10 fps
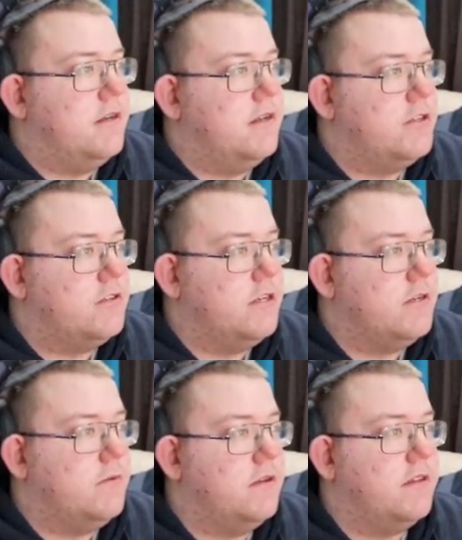
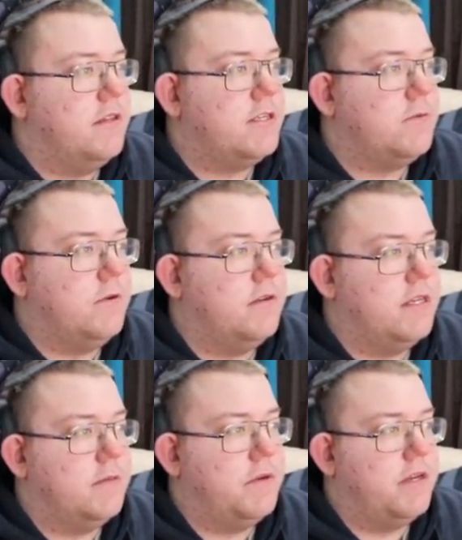illustration one. This one
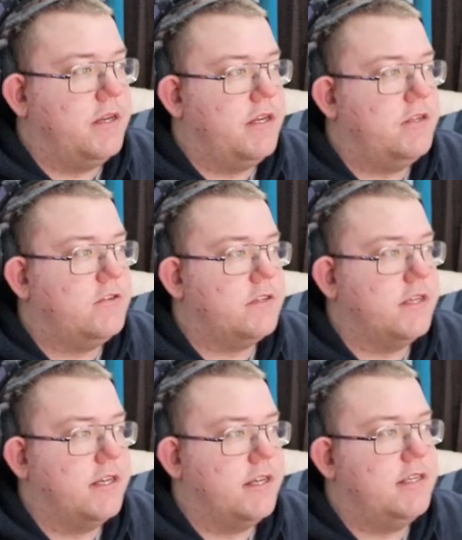is a bit
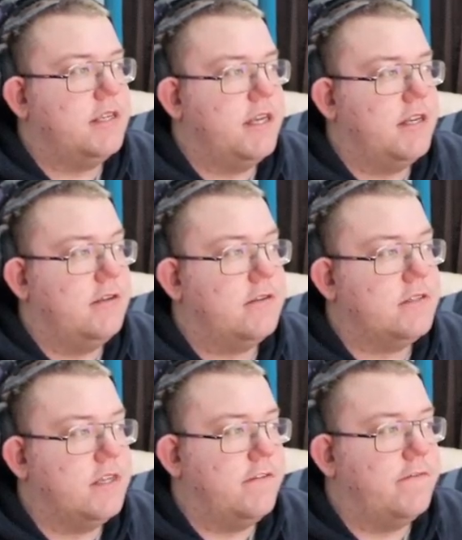interesting. It is a not
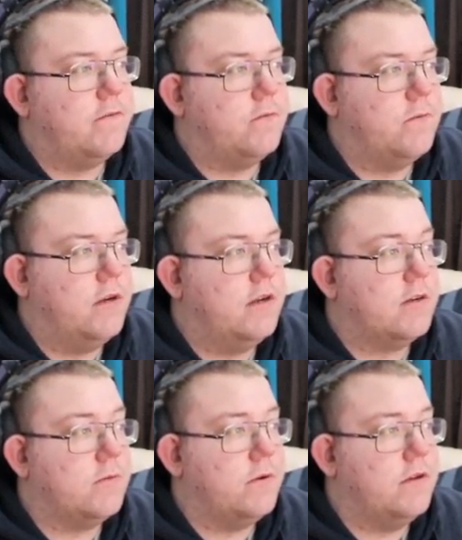safe for
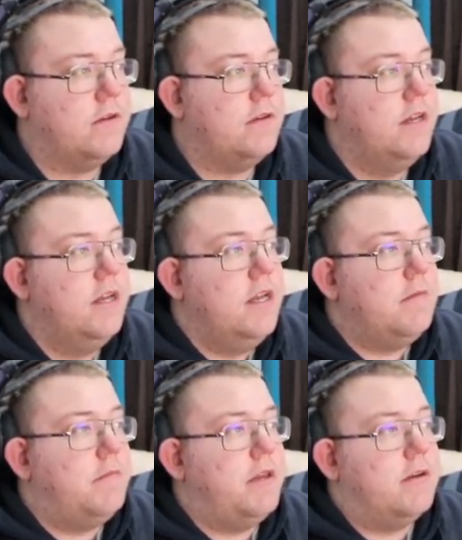work one
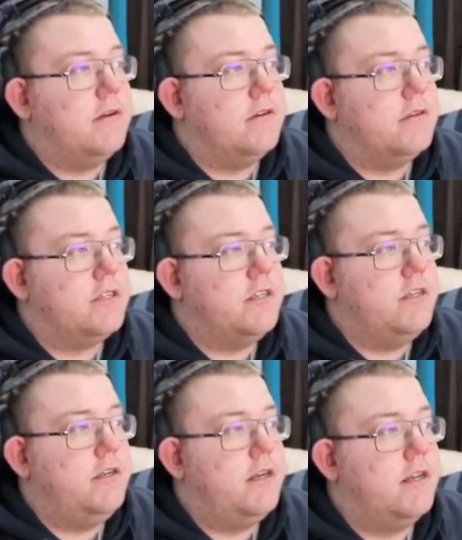because
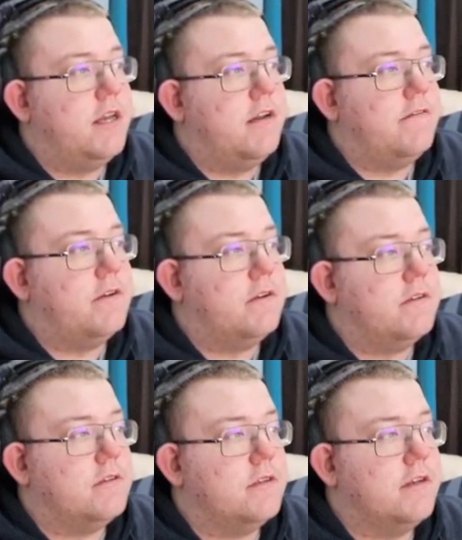she can have her
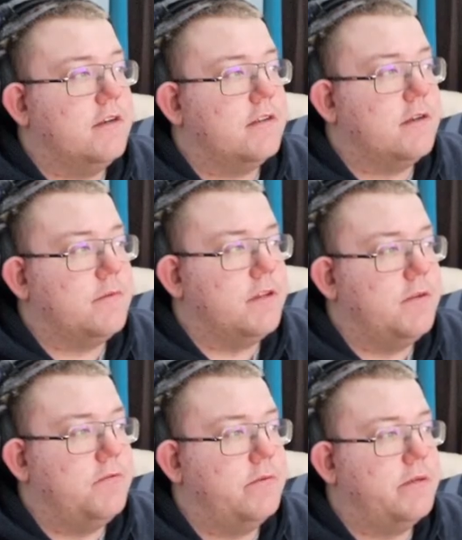skirt up, and you
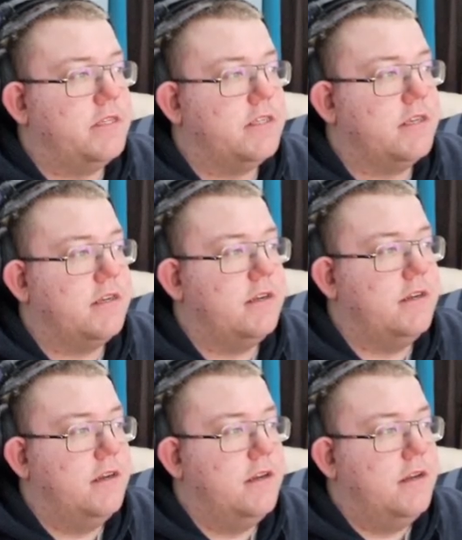probably see
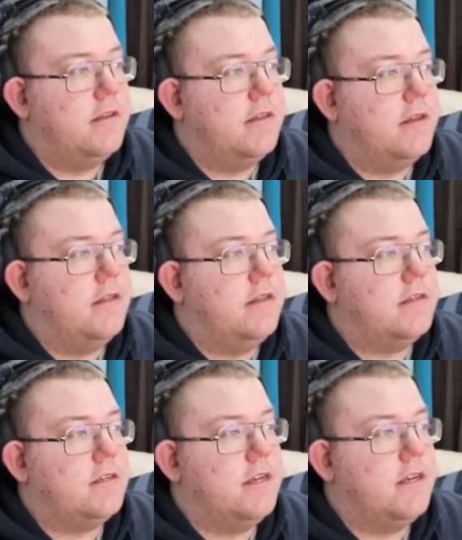there that
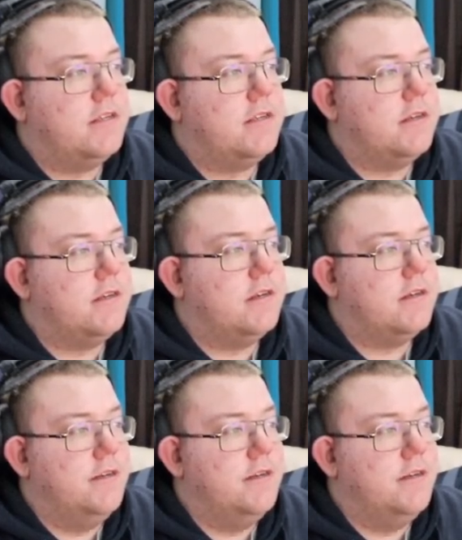she has her